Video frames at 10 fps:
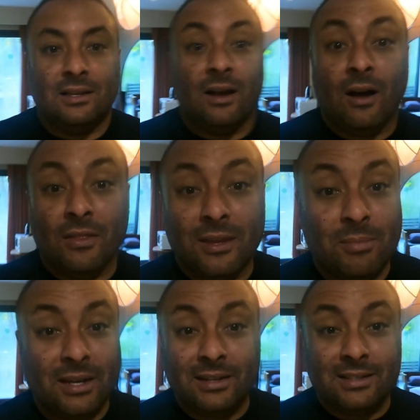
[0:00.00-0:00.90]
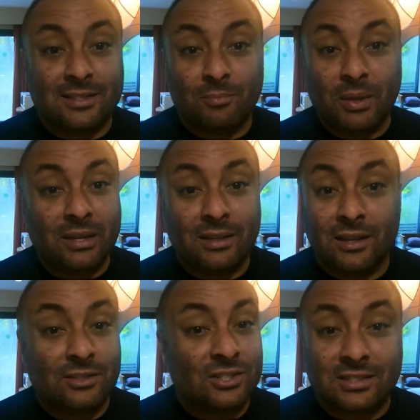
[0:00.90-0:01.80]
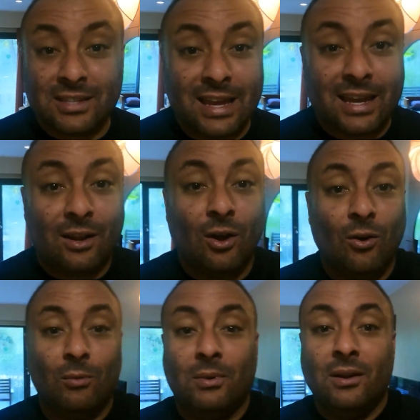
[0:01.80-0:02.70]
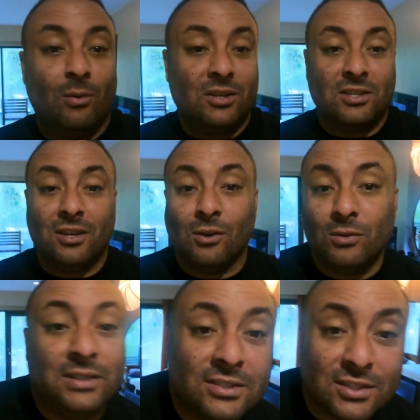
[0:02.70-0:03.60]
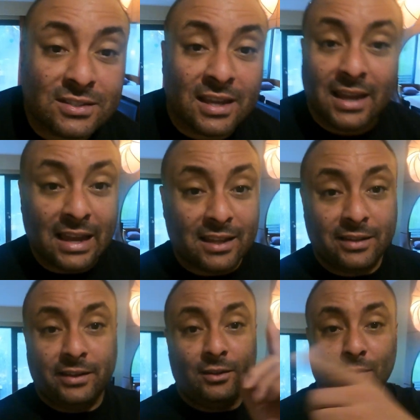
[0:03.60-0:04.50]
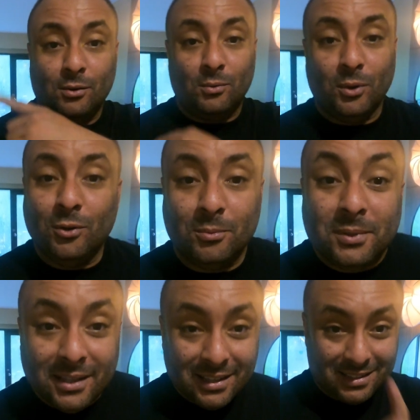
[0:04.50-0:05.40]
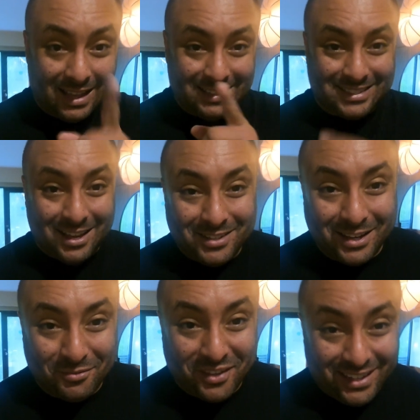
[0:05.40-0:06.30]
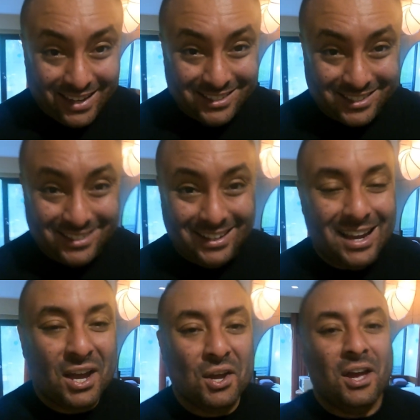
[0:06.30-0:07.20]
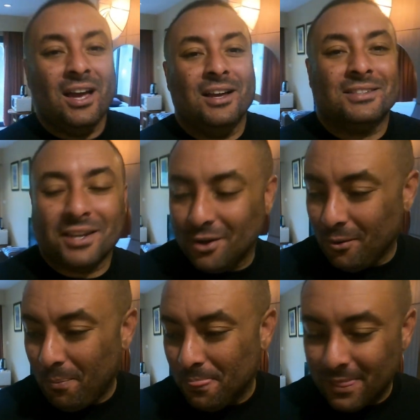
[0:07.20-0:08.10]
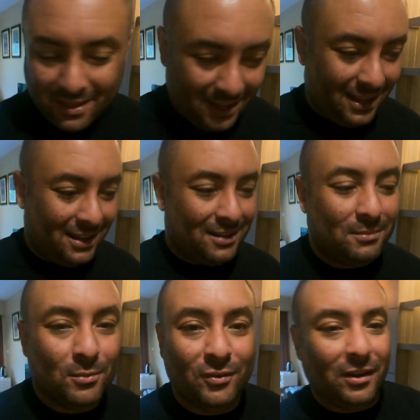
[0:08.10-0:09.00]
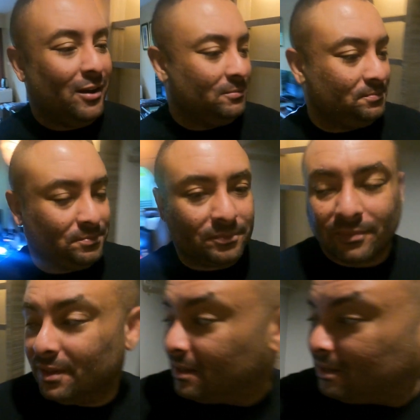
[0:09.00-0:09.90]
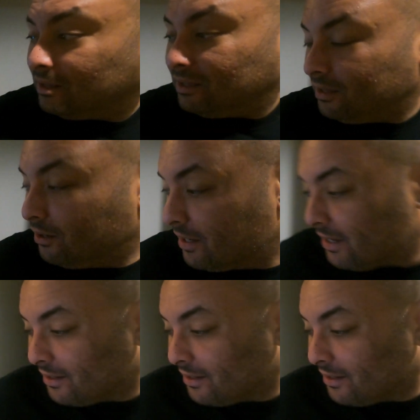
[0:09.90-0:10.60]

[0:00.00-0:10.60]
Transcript: All the amenities of being just like at home, washing your own dishes and cleaning your own room. That sound like a vacation? So, moving on. Okay,